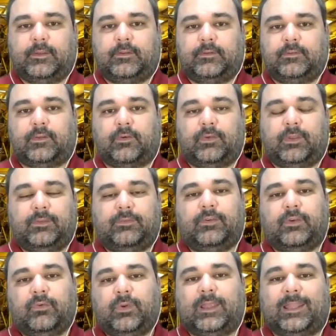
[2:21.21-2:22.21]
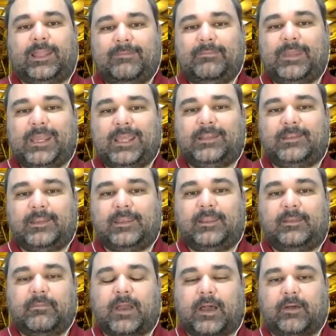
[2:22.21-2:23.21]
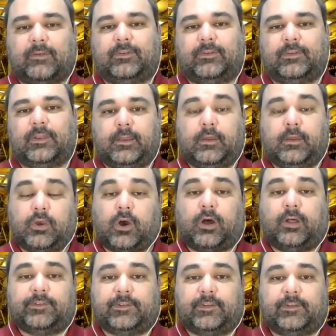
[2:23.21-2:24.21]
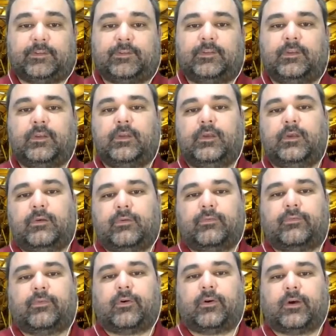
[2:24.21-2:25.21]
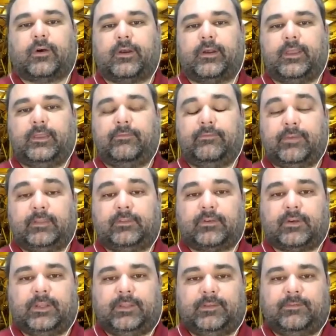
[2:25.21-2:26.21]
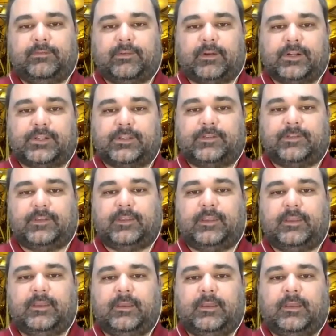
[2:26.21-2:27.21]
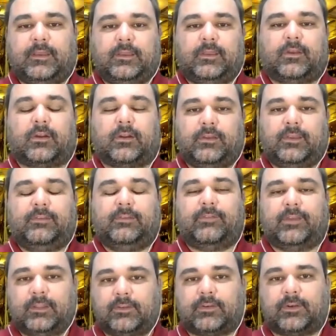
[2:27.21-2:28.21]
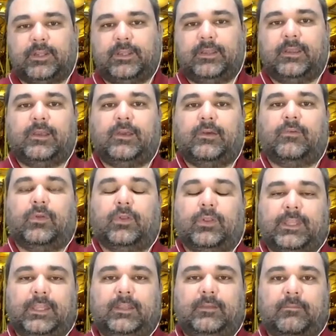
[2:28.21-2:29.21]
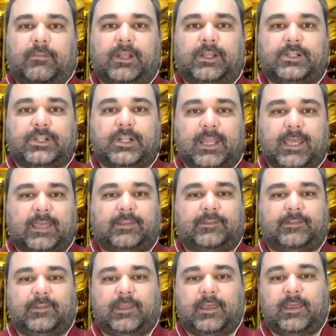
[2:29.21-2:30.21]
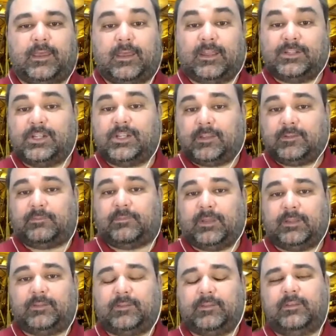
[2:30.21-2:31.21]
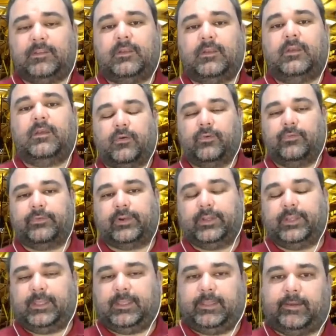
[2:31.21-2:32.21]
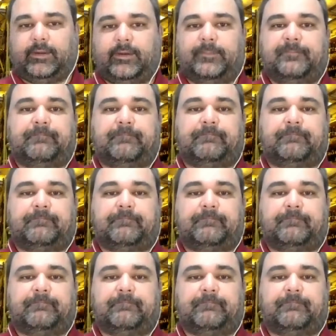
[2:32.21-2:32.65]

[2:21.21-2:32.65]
So if you eliminate the inbound causes for inventory divergency, your inventory will need much less adjustments over the year.